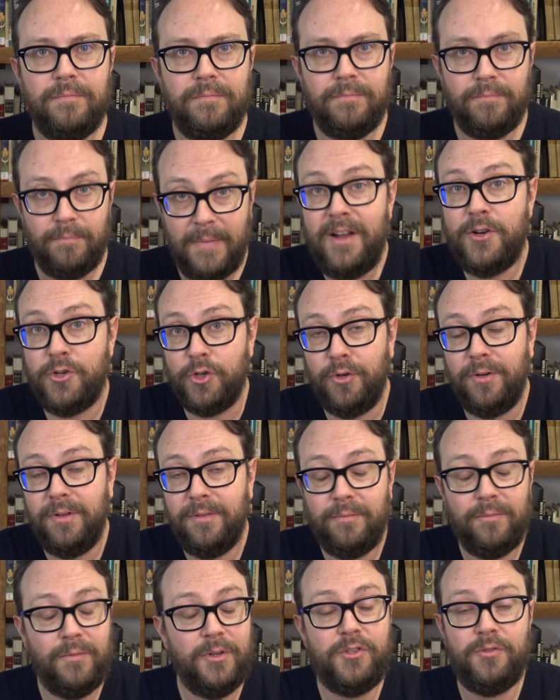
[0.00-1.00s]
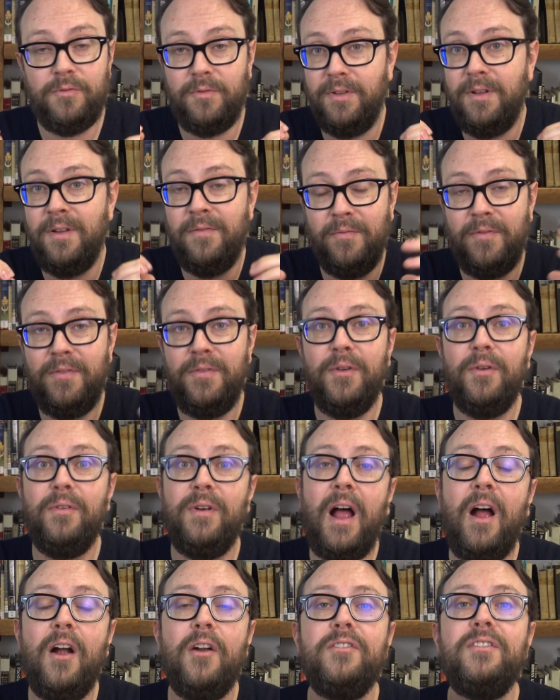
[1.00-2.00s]
measured, there
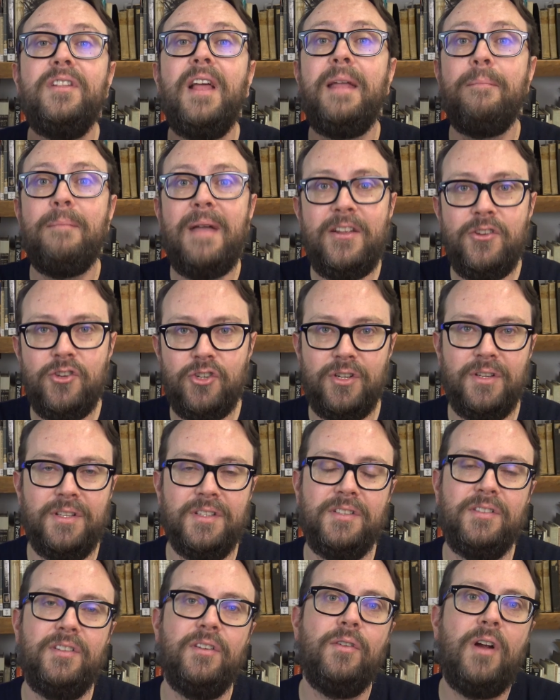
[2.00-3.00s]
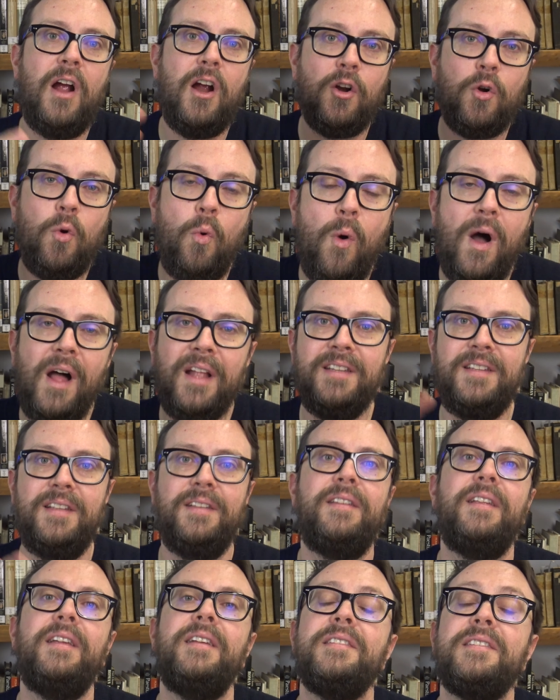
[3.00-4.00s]
are dimensions, there are
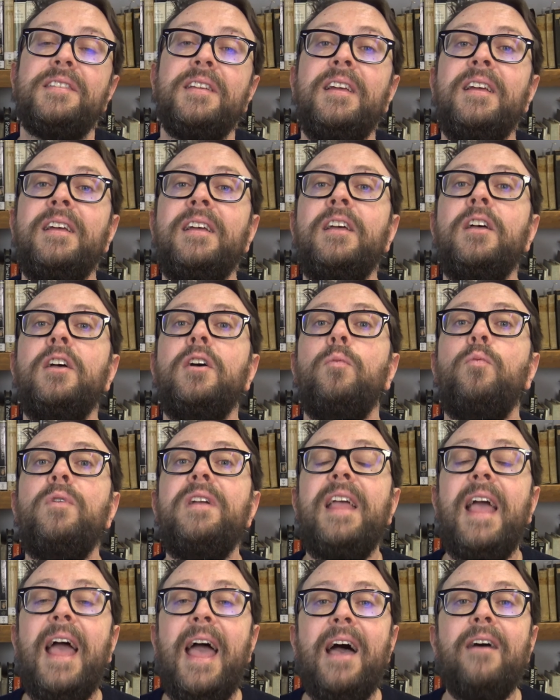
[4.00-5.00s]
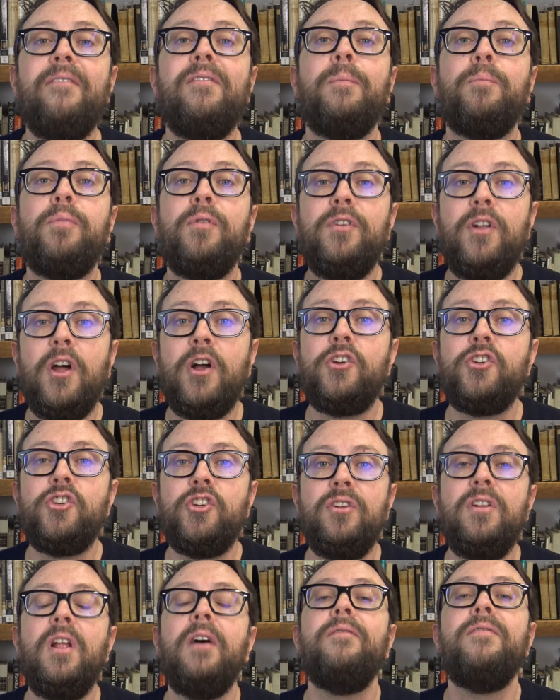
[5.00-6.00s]
quantities. We have a
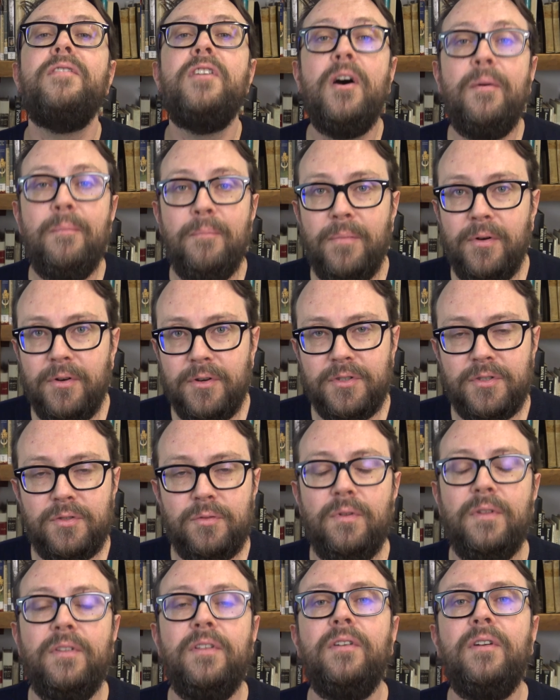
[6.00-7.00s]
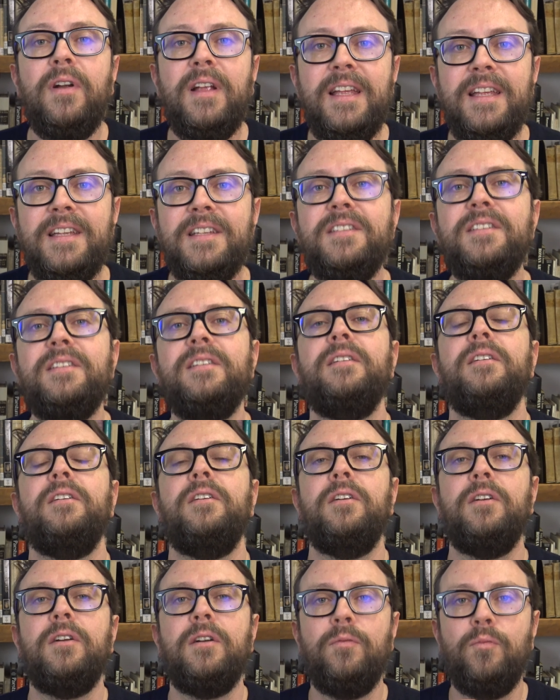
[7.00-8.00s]
production of numbers. There is
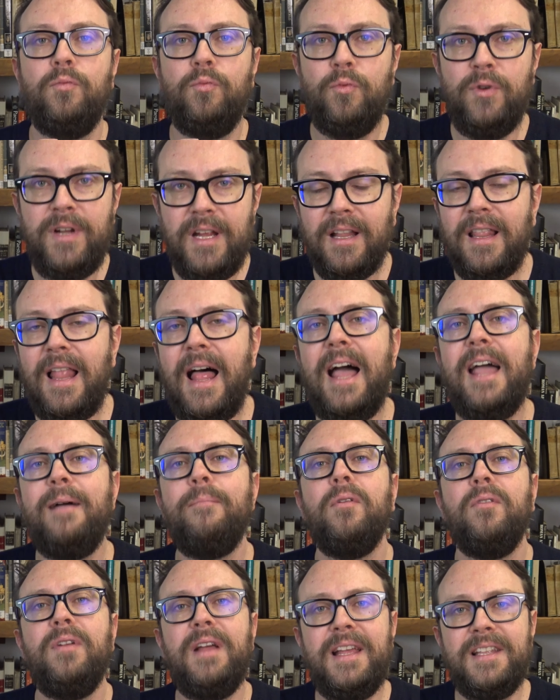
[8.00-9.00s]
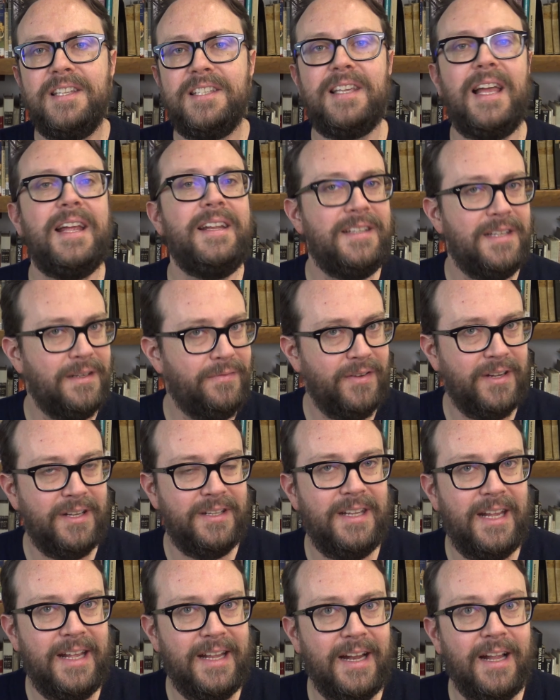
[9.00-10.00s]
reliable and scientific
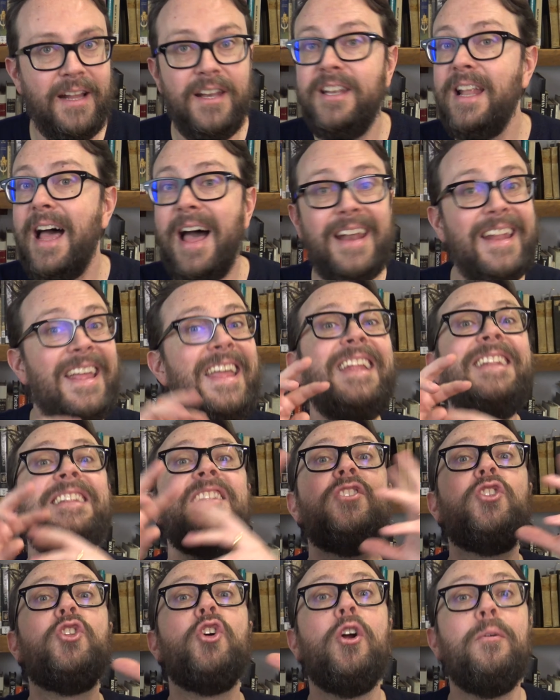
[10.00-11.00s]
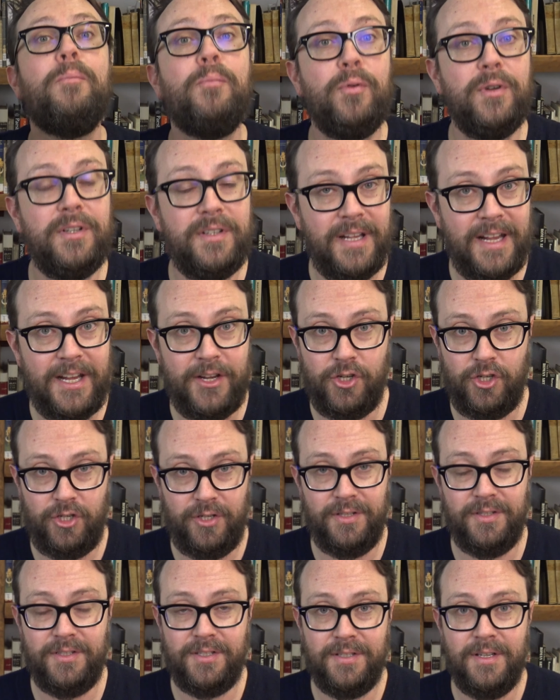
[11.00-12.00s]
data, not
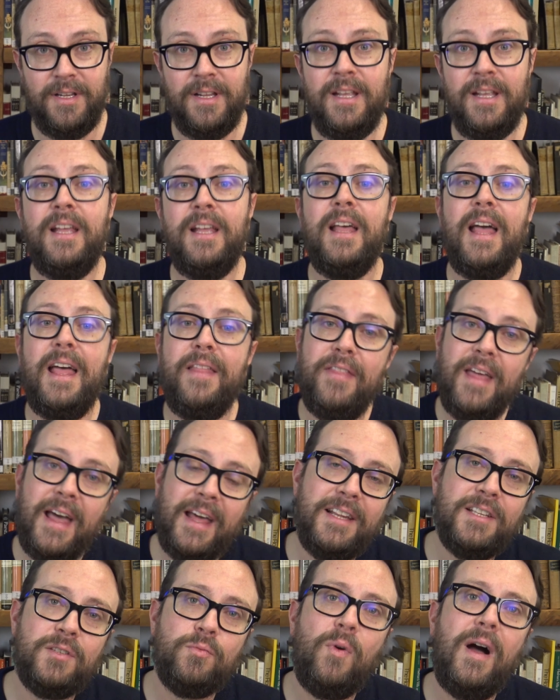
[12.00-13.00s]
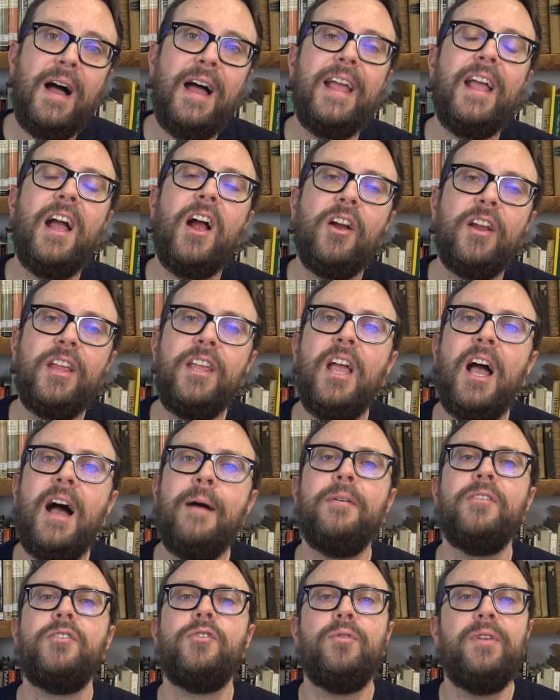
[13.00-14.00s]
interpretations. And that is why
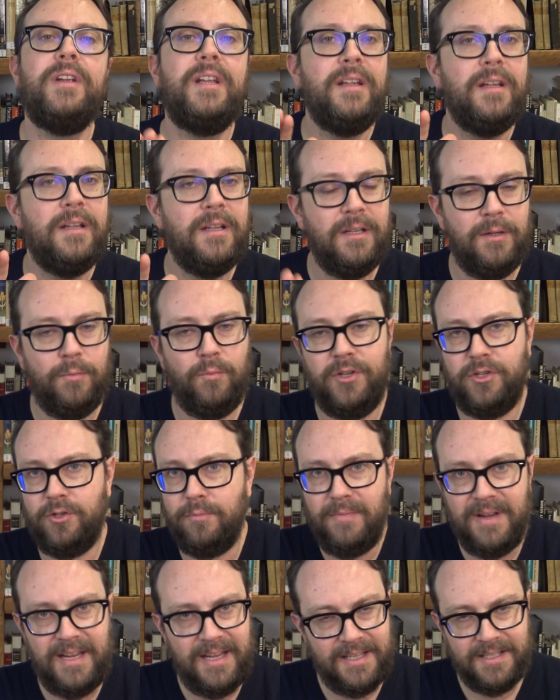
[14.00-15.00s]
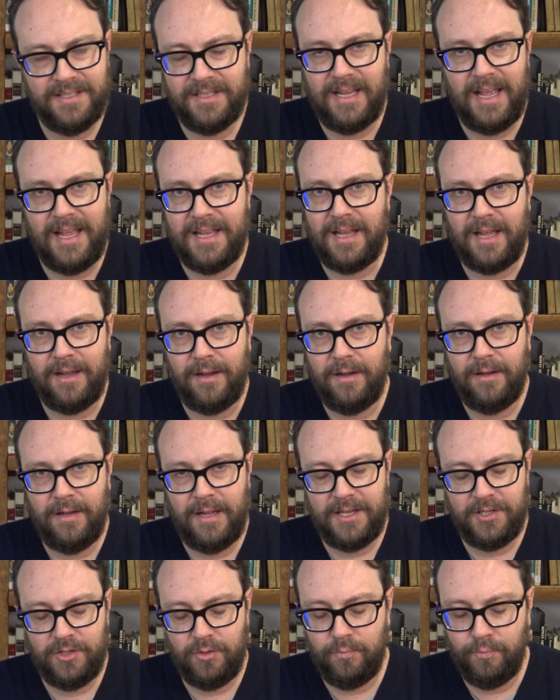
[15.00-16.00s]
archaeometry, which means,
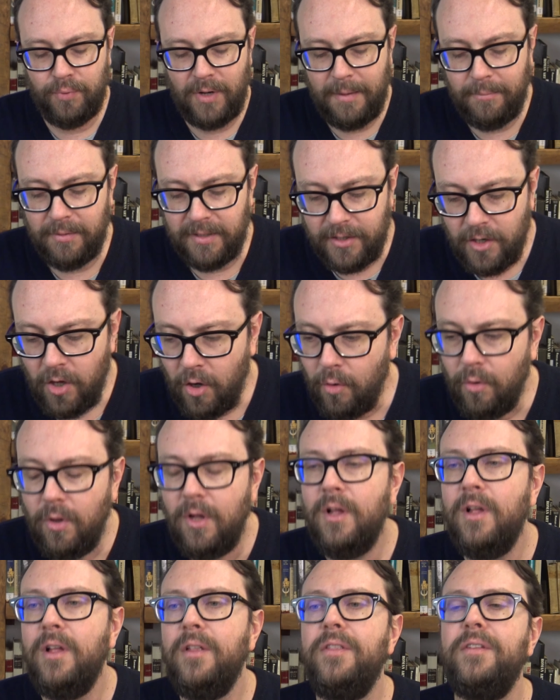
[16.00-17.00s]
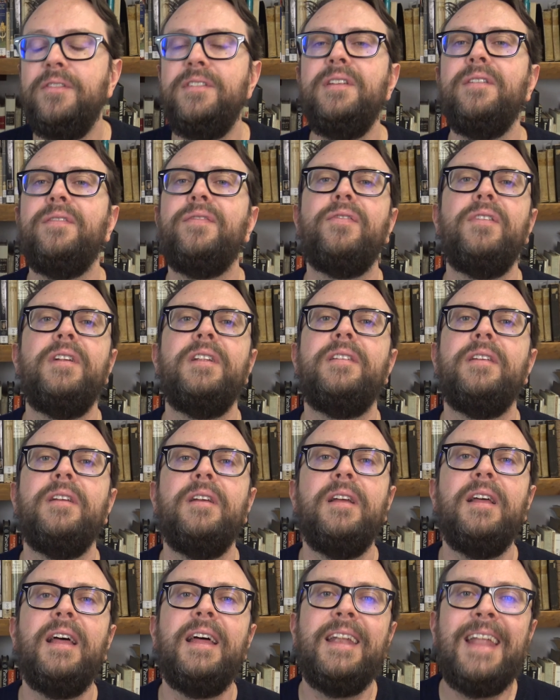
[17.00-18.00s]
as you probably know, the different
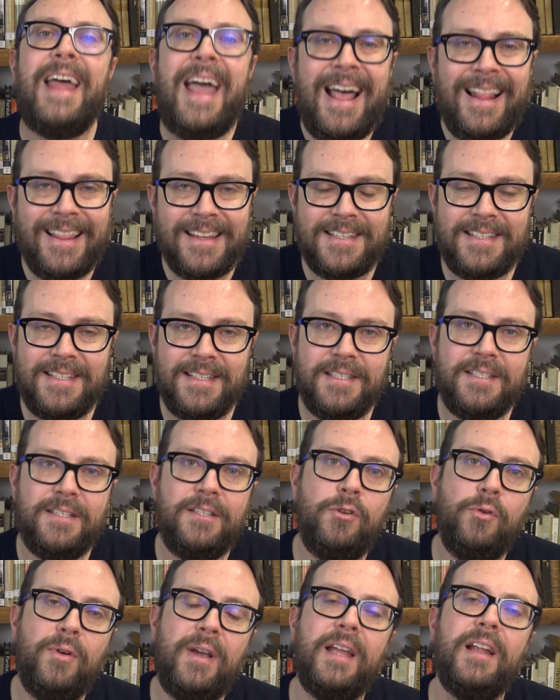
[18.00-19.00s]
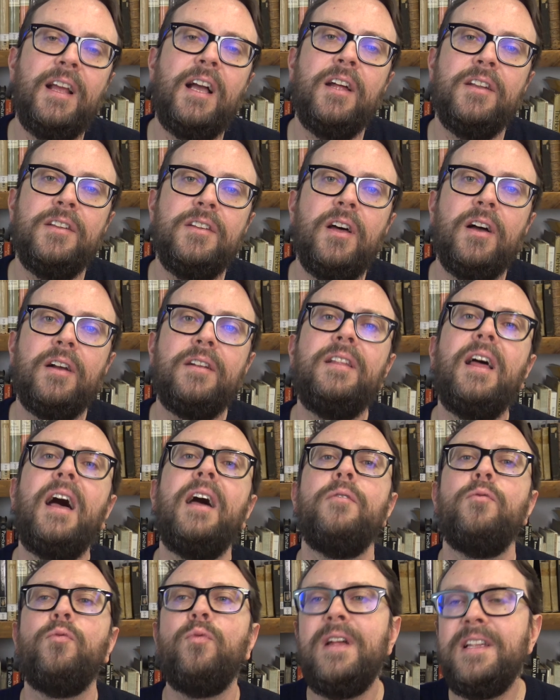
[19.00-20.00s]
analysis you can conduct
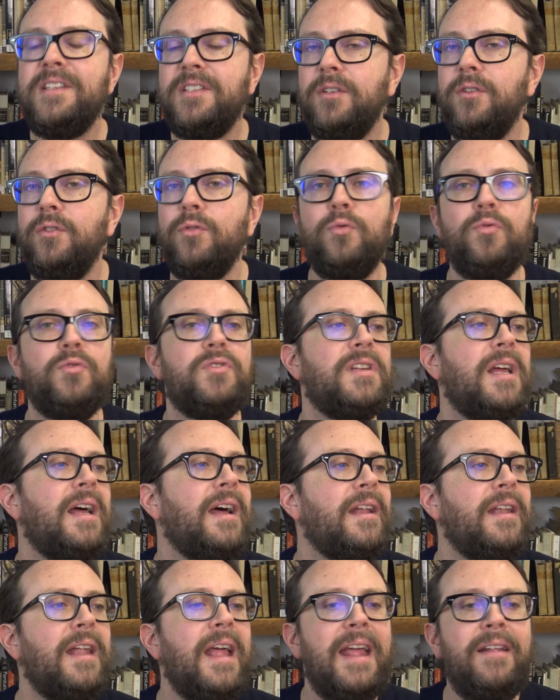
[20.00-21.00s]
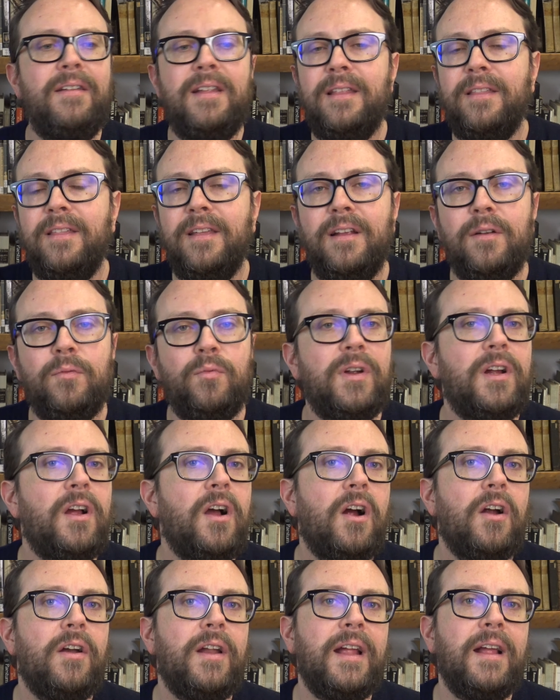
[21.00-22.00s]
on residues, on anything
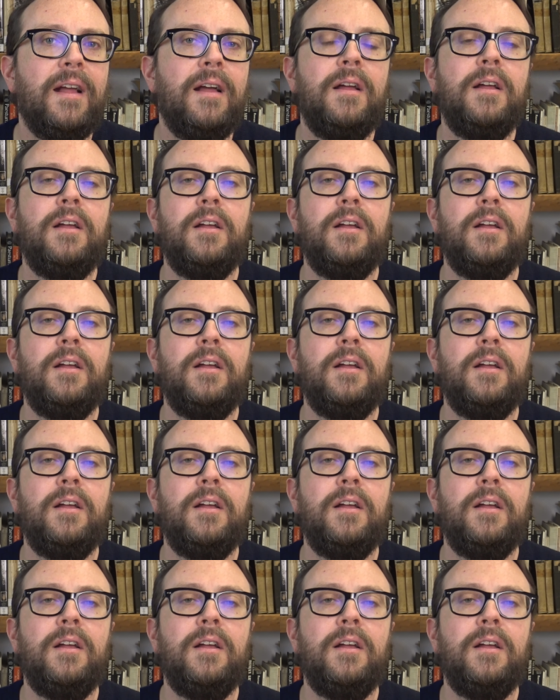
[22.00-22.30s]
regarding